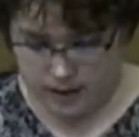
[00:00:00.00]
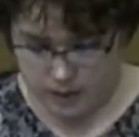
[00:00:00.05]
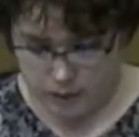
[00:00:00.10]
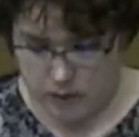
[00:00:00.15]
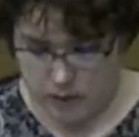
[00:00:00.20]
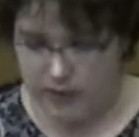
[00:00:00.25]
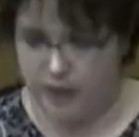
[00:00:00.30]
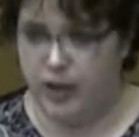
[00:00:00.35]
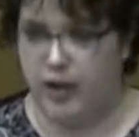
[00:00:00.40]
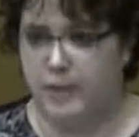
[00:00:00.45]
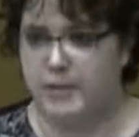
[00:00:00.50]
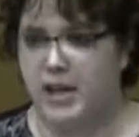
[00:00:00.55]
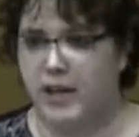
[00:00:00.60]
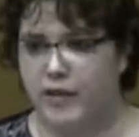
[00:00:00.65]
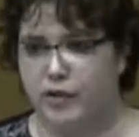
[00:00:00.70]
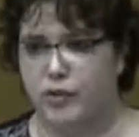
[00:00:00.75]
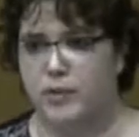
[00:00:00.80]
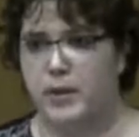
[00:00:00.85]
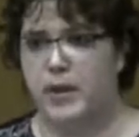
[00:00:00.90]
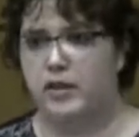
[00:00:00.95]
whatever comes
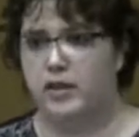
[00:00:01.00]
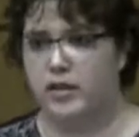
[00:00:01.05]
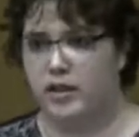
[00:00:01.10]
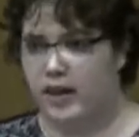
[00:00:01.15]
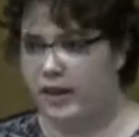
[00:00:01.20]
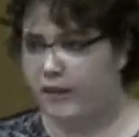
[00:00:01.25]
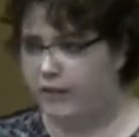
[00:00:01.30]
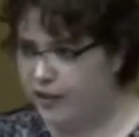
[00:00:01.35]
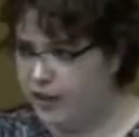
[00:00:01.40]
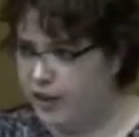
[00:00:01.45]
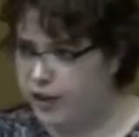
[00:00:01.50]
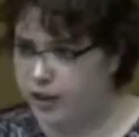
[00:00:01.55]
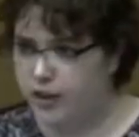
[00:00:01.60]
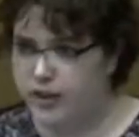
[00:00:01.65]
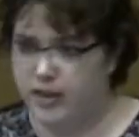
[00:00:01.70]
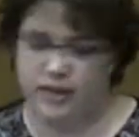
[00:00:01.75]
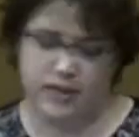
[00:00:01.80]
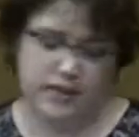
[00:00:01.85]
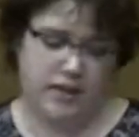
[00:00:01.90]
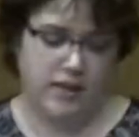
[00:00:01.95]
after me until I finish
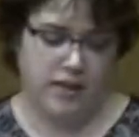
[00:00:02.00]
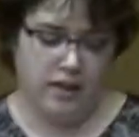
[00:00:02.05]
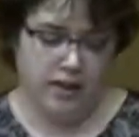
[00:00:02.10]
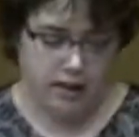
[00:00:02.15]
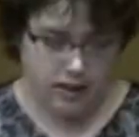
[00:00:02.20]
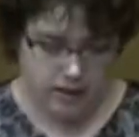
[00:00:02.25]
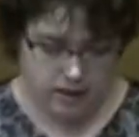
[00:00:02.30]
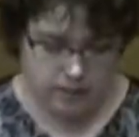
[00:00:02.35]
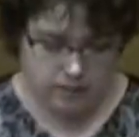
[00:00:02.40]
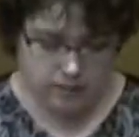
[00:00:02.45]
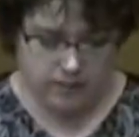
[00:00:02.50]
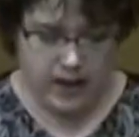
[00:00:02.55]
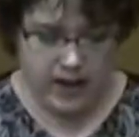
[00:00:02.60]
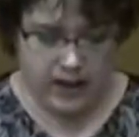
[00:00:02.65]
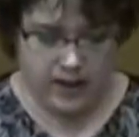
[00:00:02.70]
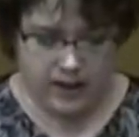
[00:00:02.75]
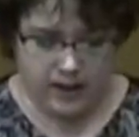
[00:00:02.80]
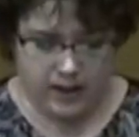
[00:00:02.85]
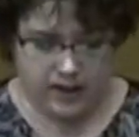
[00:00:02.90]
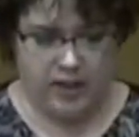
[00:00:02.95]
this,
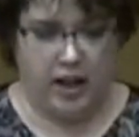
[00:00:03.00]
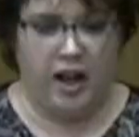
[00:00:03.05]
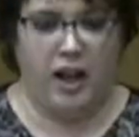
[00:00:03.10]
that is